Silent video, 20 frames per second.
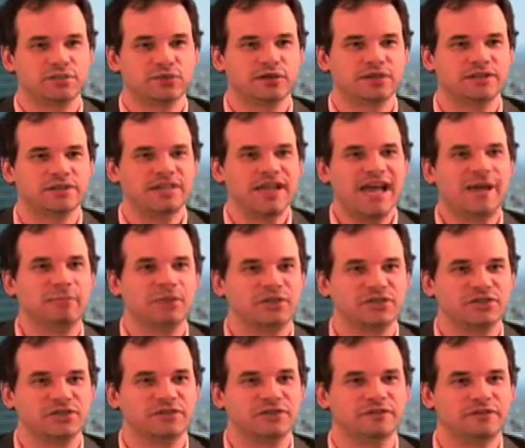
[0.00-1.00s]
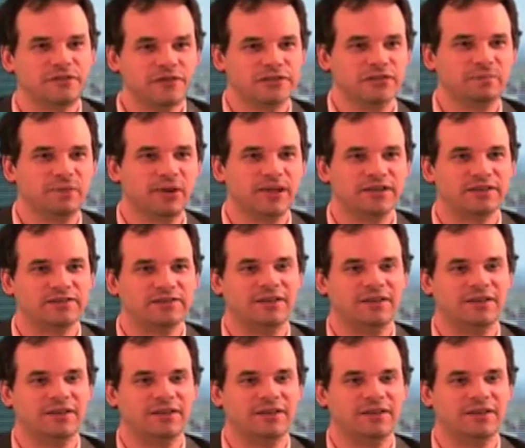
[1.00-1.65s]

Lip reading: were established in the first place,